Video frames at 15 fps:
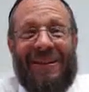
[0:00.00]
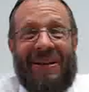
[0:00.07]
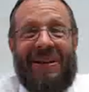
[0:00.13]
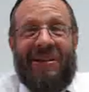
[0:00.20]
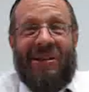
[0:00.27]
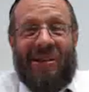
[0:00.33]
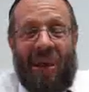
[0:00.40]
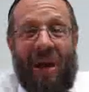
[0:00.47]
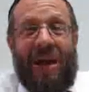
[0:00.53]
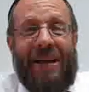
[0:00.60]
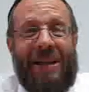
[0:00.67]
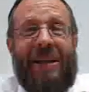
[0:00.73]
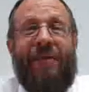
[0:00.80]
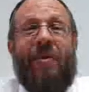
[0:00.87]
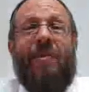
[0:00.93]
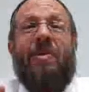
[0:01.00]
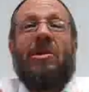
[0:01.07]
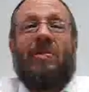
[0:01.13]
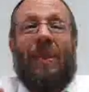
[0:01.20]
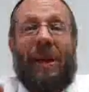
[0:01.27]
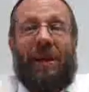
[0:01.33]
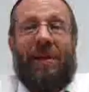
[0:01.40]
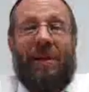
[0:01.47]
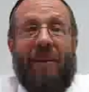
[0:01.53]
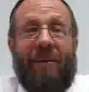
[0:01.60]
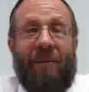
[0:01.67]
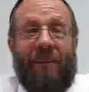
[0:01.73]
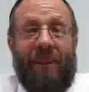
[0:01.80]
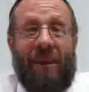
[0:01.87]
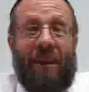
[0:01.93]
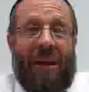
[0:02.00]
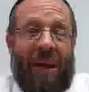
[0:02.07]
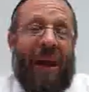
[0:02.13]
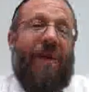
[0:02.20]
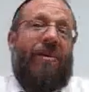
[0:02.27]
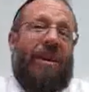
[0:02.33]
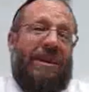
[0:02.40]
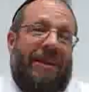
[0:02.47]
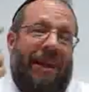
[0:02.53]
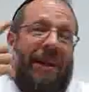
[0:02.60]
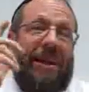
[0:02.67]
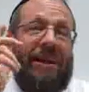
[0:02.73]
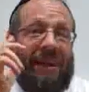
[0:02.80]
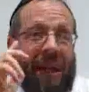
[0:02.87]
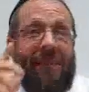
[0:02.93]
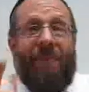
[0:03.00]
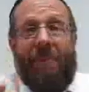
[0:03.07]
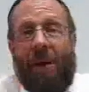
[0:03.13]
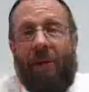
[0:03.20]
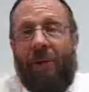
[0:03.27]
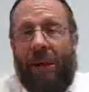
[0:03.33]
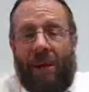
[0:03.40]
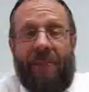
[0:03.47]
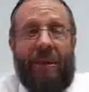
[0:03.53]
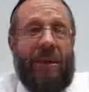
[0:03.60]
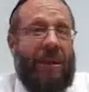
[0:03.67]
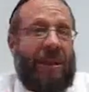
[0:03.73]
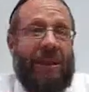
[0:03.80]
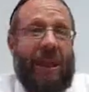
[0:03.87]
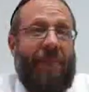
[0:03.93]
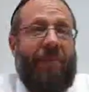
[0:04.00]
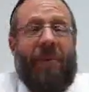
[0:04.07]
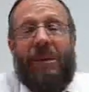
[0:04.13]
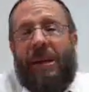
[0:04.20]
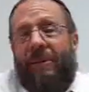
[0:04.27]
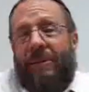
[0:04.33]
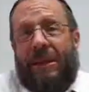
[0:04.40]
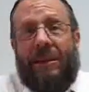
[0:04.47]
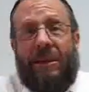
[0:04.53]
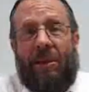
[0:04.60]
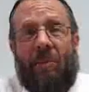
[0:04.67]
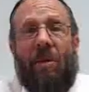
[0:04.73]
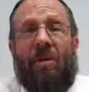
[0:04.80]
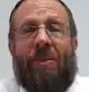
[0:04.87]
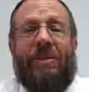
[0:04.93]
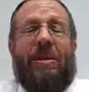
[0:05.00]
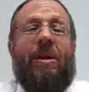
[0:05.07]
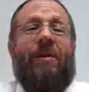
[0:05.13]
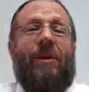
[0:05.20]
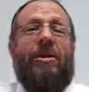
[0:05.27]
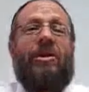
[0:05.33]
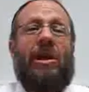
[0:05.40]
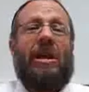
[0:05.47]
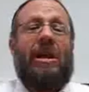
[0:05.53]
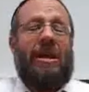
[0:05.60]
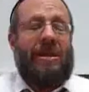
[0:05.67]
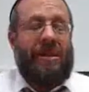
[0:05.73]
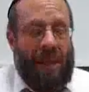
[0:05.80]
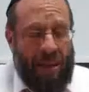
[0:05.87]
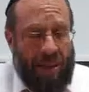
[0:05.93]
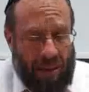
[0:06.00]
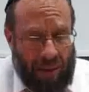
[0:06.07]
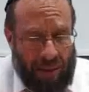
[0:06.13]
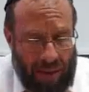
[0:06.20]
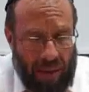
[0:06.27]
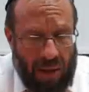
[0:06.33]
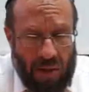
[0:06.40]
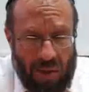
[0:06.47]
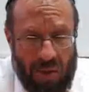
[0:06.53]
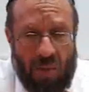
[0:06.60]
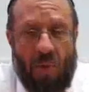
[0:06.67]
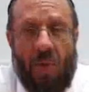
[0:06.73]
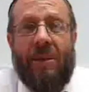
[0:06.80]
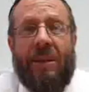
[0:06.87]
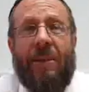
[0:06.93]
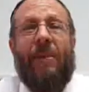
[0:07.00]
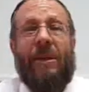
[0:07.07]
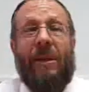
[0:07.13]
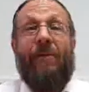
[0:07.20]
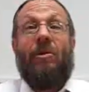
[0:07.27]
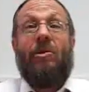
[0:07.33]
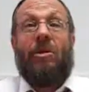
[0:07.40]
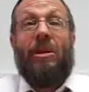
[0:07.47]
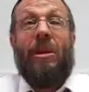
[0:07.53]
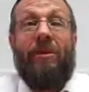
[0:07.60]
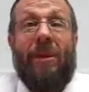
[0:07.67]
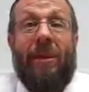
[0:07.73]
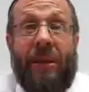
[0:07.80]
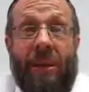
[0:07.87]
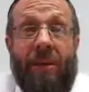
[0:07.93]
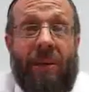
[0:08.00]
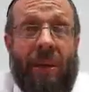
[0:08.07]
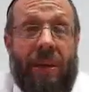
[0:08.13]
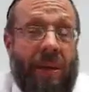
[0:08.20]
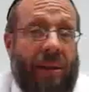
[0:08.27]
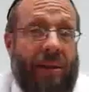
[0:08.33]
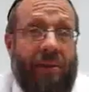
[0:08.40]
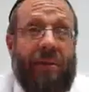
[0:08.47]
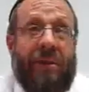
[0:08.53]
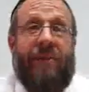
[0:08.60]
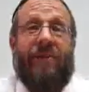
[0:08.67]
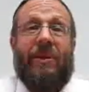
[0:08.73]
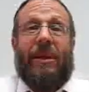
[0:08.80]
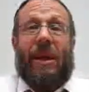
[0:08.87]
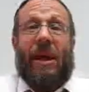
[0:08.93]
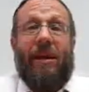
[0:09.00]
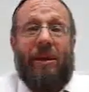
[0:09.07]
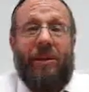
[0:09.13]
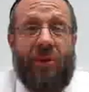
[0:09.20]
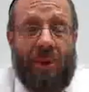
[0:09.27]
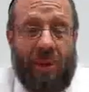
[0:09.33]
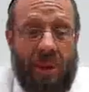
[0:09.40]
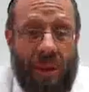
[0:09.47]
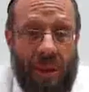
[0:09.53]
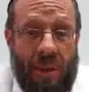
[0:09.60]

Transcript: scientific perspective, and when I say contemporary, I mean contemporary in every sense of the word. Rabbi Soloveitchik not only draws upon evolutionary theory and theories of psychology